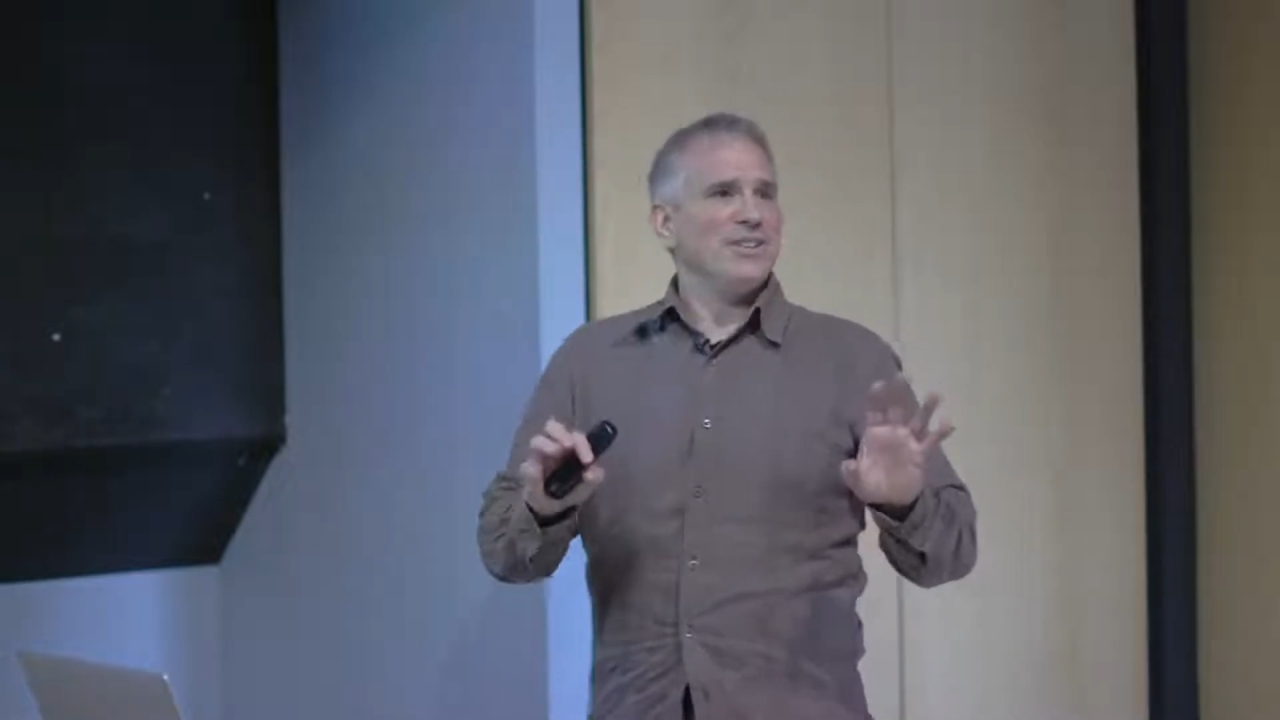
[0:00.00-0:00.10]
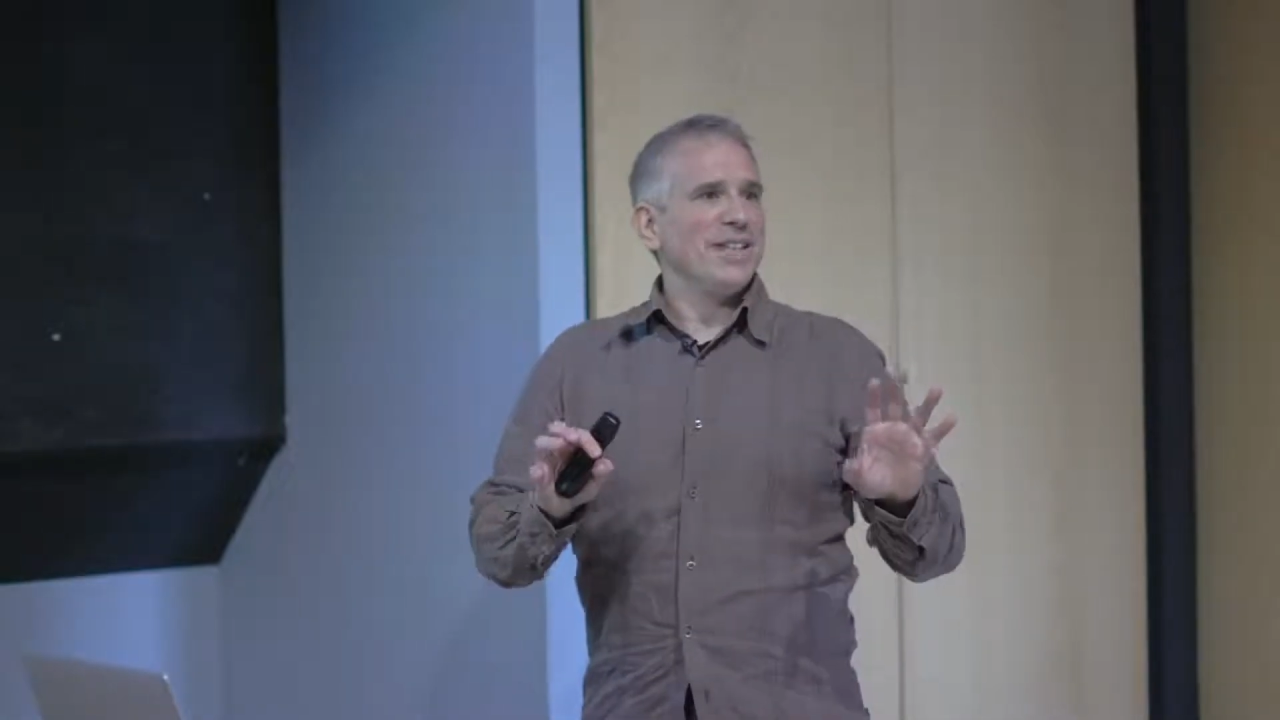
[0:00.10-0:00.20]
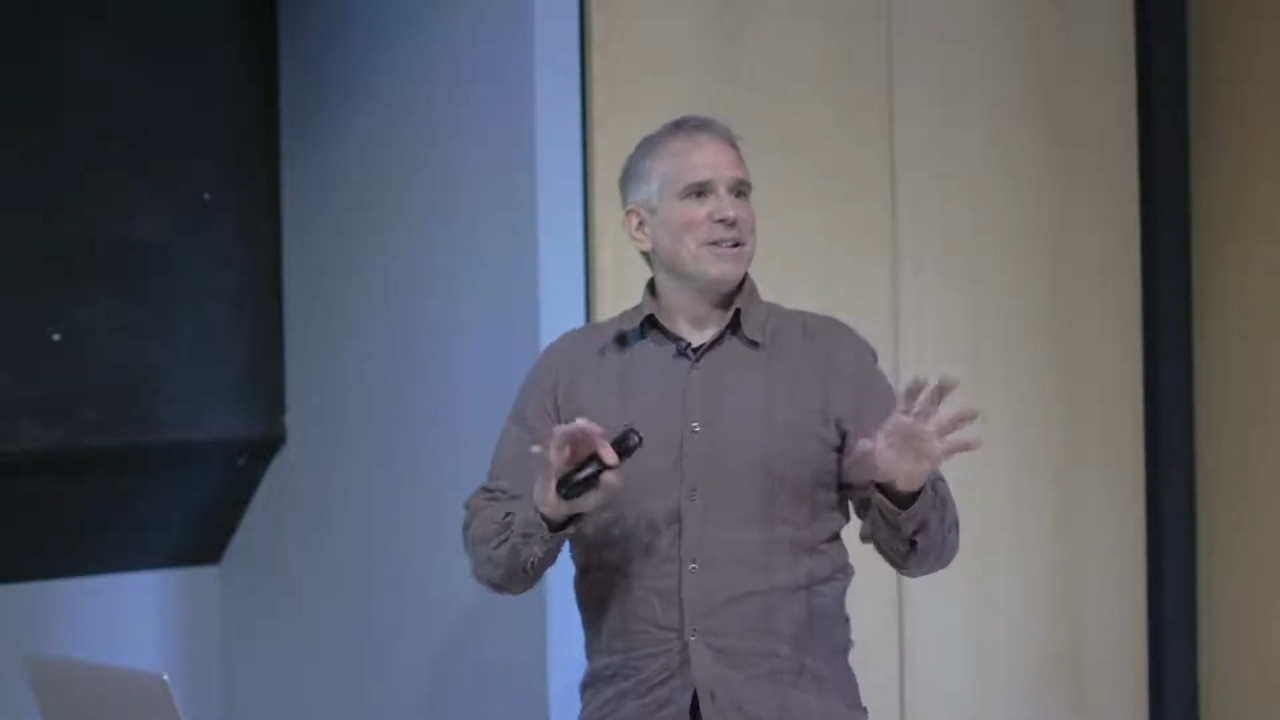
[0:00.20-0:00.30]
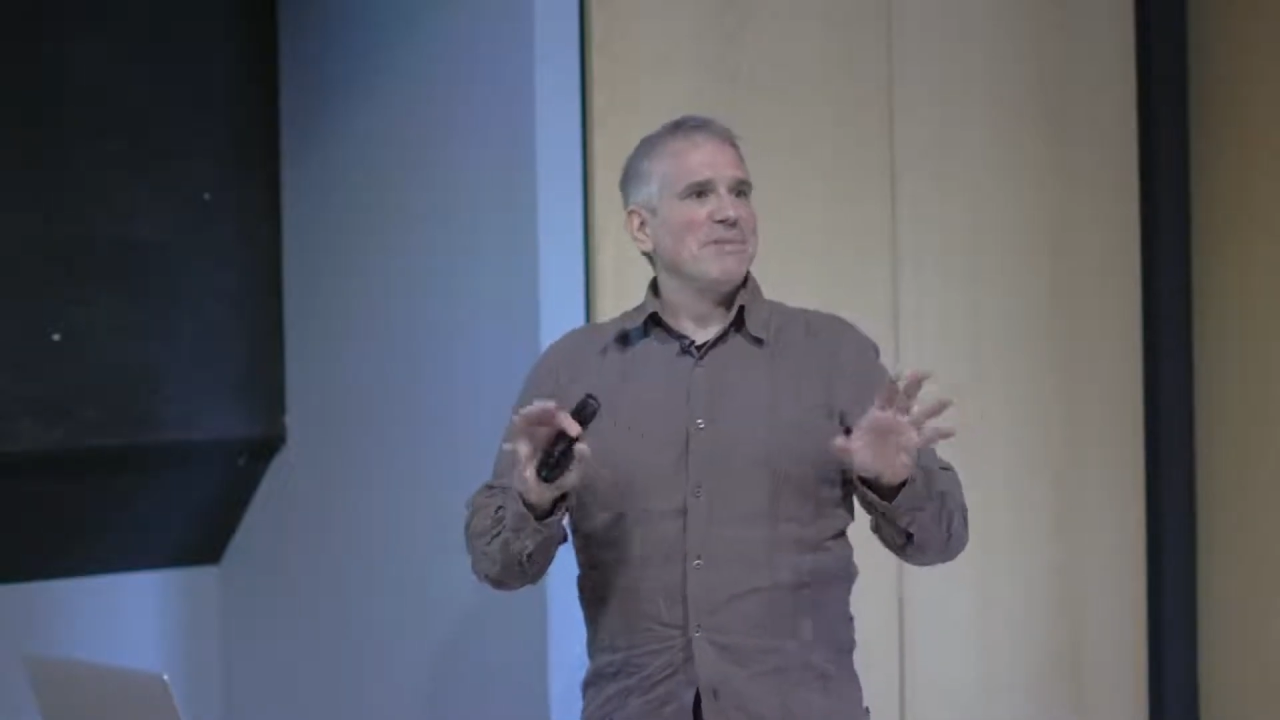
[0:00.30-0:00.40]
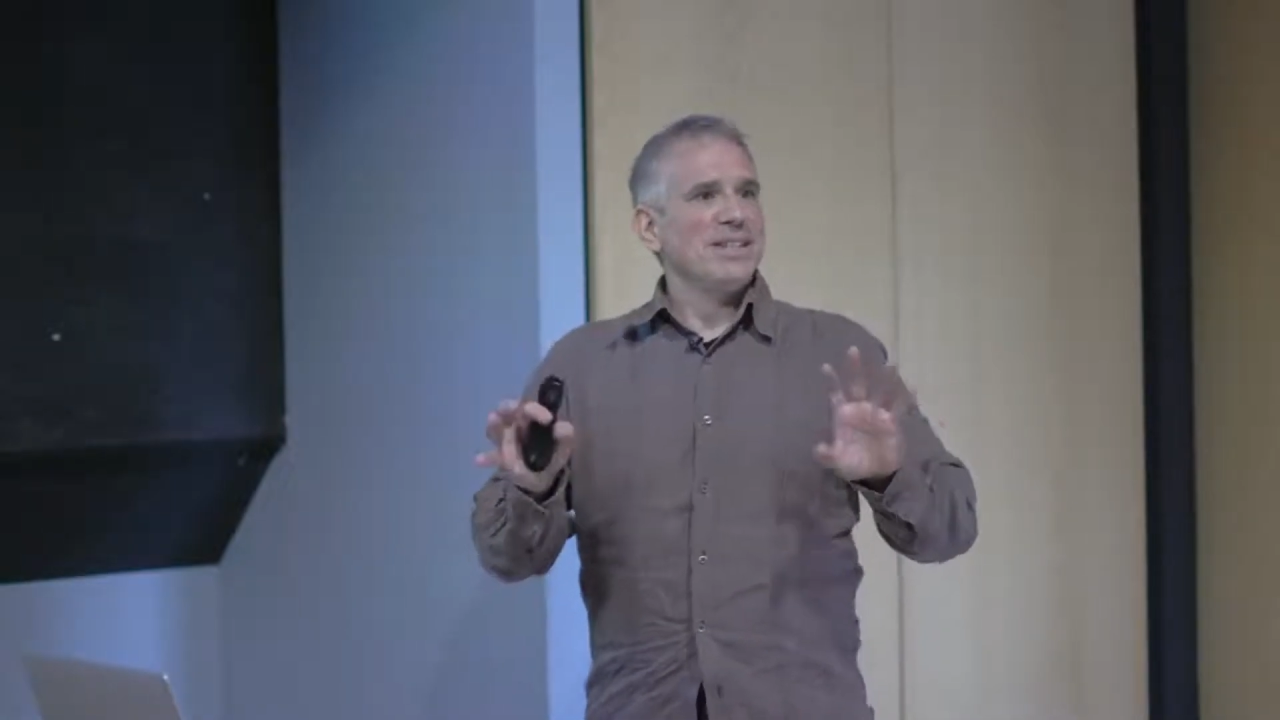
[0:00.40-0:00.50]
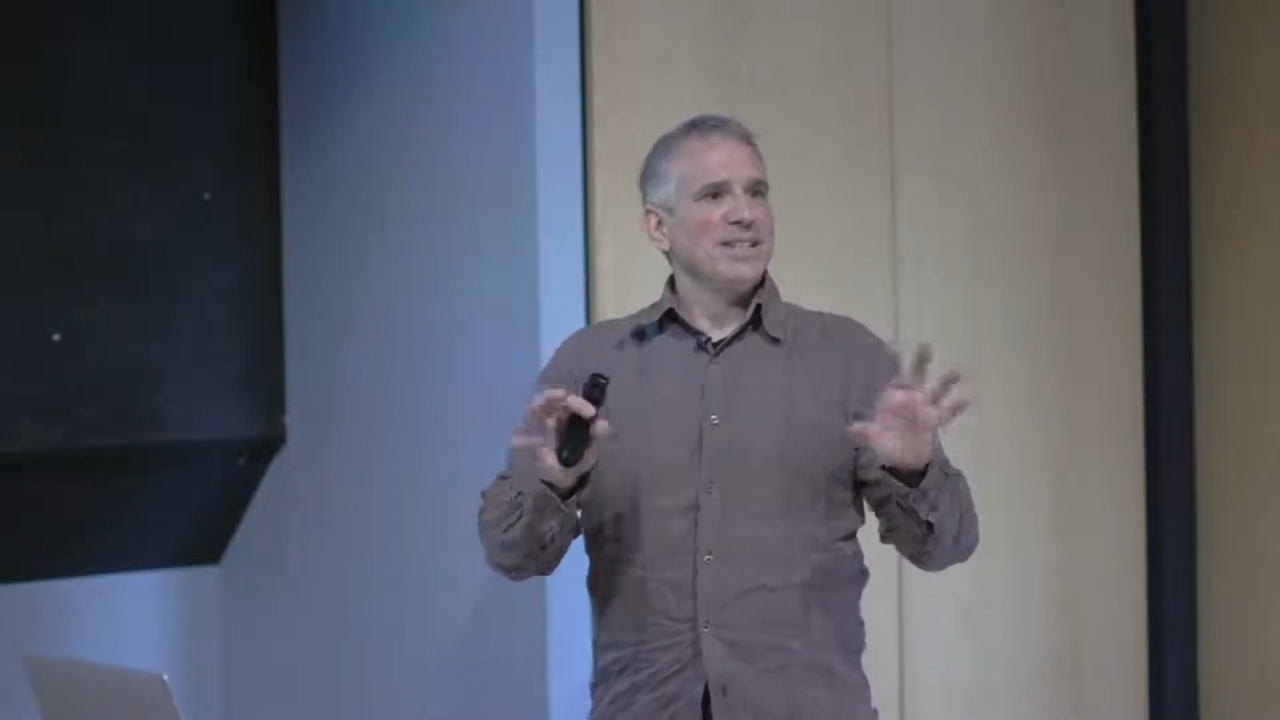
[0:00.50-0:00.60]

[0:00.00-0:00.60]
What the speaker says: the time I